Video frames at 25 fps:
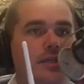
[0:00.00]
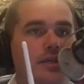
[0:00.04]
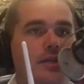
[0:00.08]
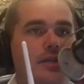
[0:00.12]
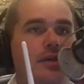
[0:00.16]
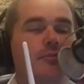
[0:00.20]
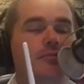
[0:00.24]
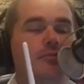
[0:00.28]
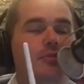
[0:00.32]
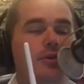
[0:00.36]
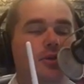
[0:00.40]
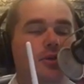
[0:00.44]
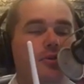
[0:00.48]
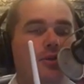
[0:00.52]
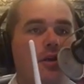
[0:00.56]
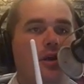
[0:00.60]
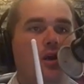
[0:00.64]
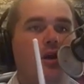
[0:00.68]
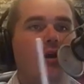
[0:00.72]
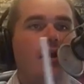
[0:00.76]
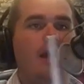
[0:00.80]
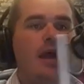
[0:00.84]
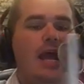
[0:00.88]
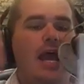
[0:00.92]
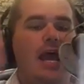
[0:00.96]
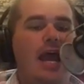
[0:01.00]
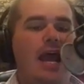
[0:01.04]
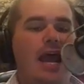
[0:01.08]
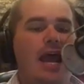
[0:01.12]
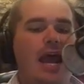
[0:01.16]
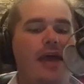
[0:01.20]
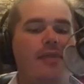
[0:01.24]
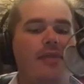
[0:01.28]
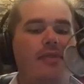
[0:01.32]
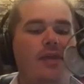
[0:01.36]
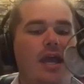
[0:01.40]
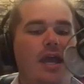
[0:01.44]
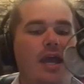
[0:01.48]
to the computer,
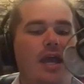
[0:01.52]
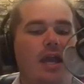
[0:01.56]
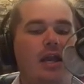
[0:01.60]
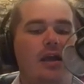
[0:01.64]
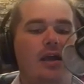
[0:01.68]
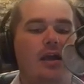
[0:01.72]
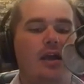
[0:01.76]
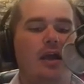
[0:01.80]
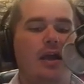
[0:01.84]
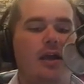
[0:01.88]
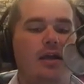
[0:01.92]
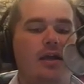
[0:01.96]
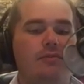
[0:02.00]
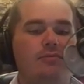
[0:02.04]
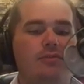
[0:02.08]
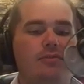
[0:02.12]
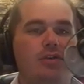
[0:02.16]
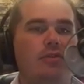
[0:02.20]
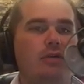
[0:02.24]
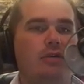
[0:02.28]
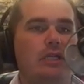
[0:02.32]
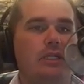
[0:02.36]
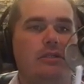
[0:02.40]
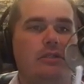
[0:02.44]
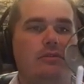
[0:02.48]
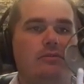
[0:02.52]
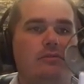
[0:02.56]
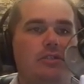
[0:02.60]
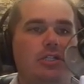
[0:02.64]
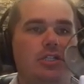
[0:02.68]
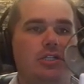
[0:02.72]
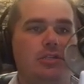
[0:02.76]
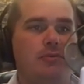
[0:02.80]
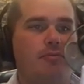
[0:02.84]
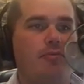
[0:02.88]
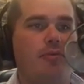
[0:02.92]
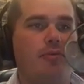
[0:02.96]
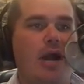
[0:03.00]
and then you can
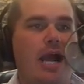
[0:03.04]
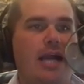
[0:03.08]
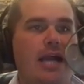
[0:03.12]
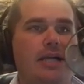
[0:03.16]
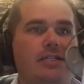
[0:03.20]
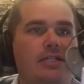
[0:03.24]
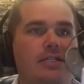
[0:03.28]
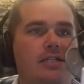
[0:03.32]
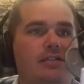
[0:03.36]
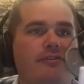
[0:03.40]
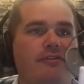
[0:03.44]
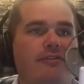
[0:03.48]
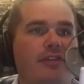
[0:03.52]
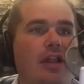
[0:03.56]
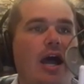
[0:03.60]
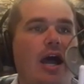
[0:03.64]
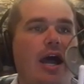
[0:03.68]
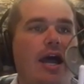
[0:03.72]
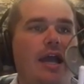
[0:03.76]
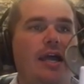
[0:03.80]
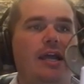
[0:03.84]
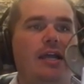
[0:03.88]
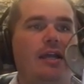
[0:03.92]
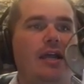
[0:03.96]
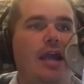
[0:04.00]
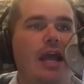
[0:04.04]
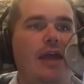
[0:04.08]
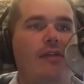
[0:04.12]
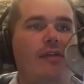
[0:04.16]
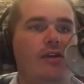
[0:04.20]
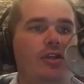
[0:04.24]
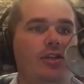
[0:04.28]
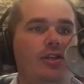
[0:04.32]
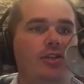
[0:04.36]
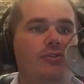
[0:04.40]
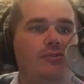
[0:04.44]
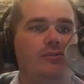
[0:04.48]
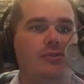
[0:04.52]
just practice flying, and
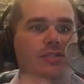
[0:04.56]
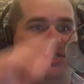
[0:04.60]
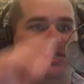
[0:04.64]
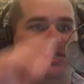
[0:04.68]
then you